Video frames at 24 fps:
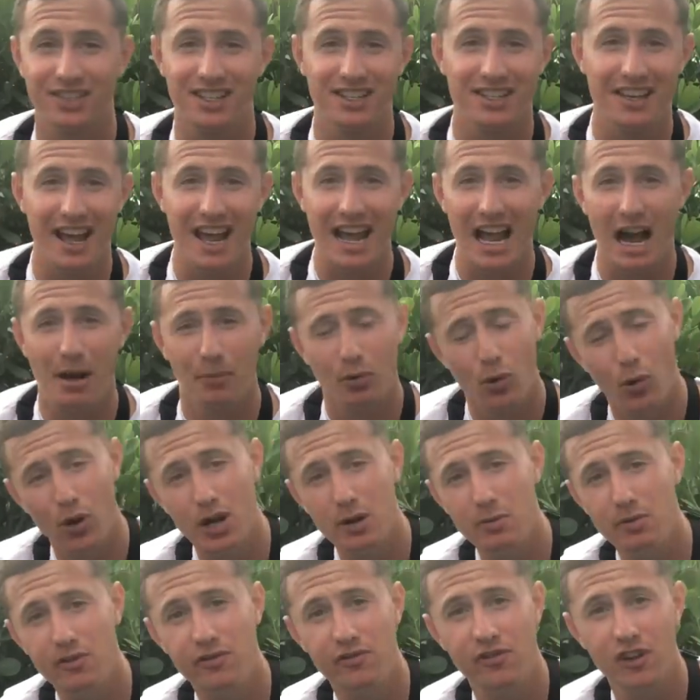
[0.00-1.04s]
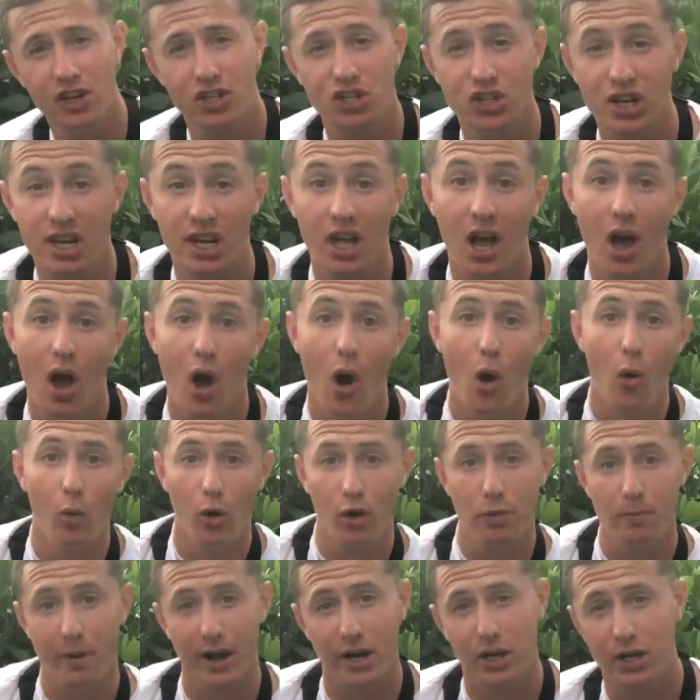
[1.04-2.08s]
Today, I'm going to be fishing
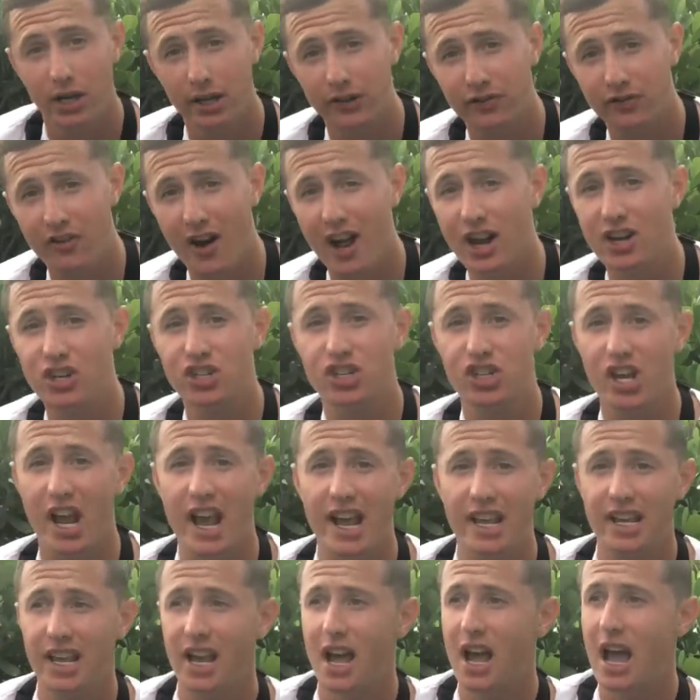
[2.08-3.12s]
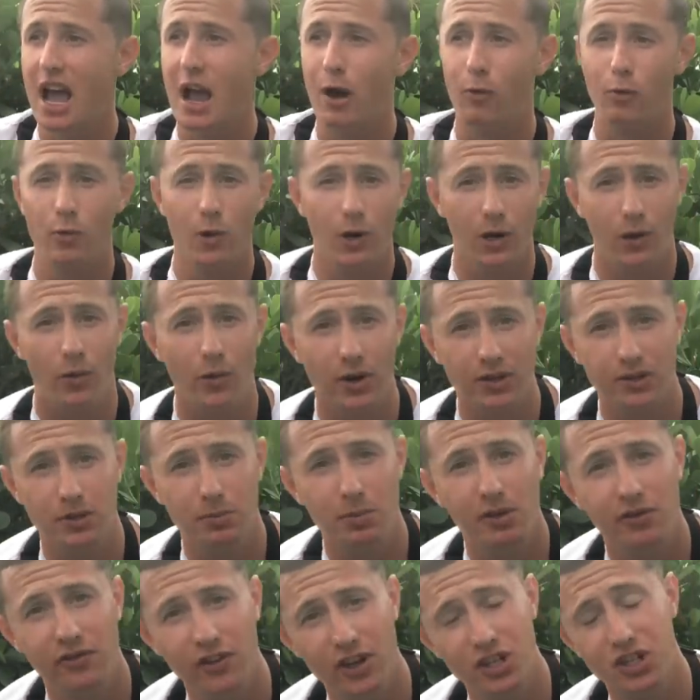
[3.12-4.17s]
with my good friend Jake, and we're going to
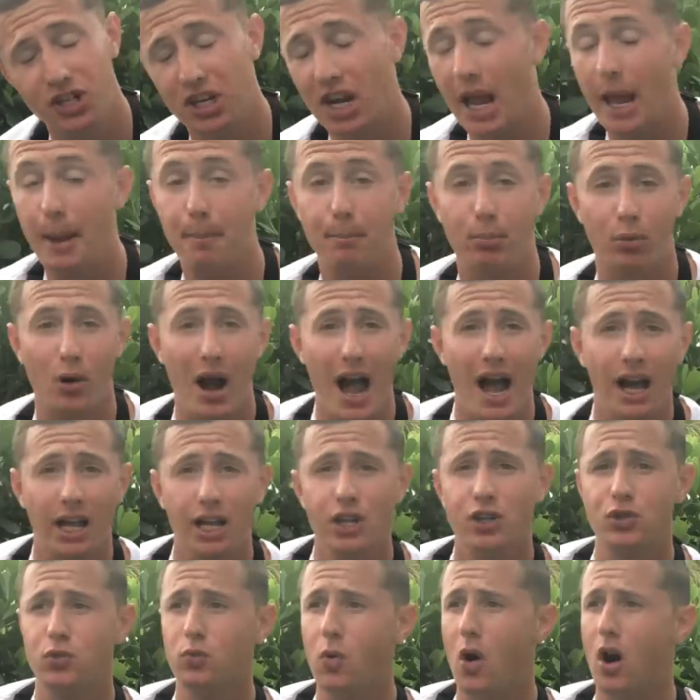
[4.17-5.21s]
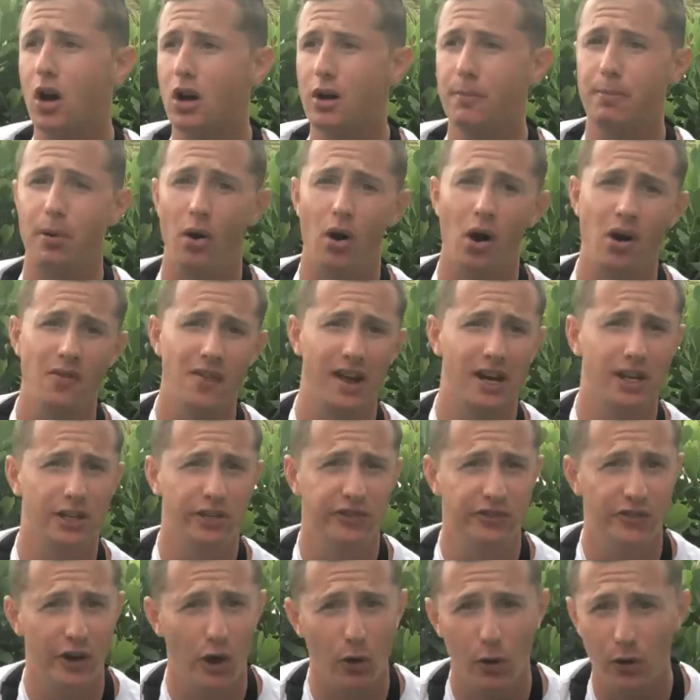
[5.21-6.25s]
be fishing a brackish water pond that is
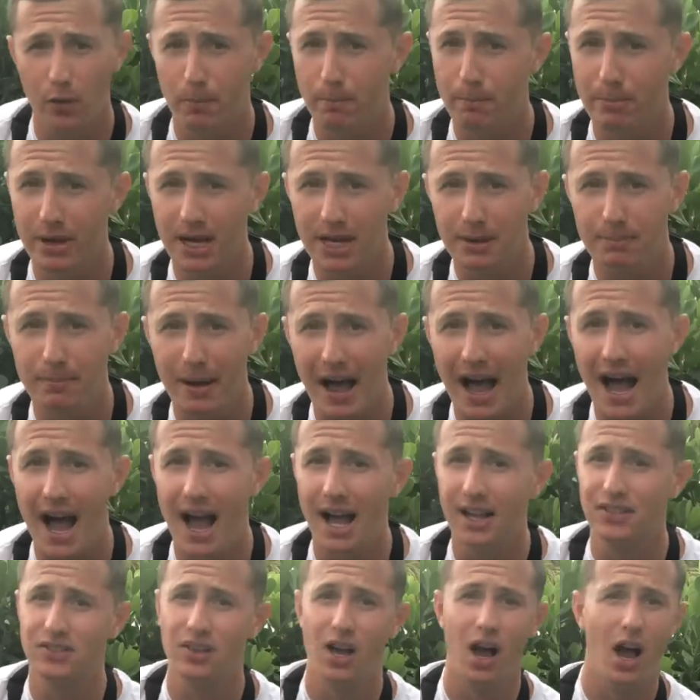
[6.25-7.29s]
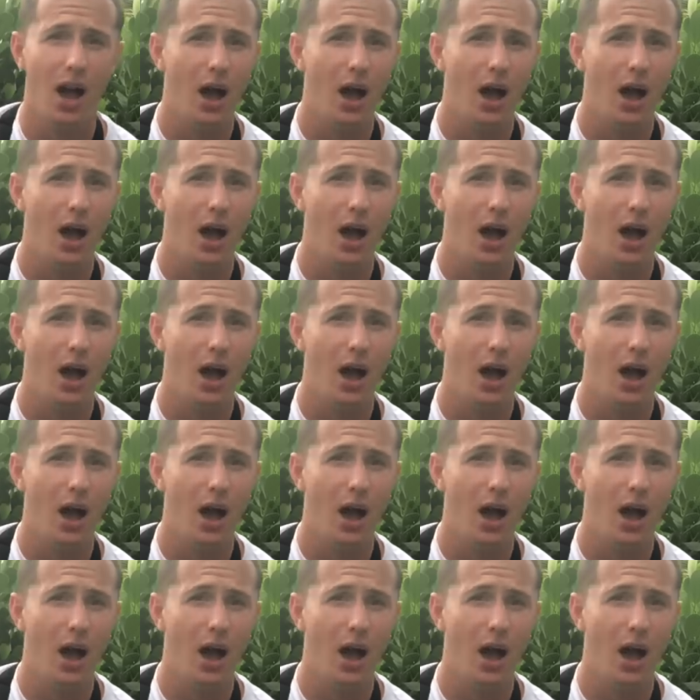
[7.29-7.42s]
filled with big bass,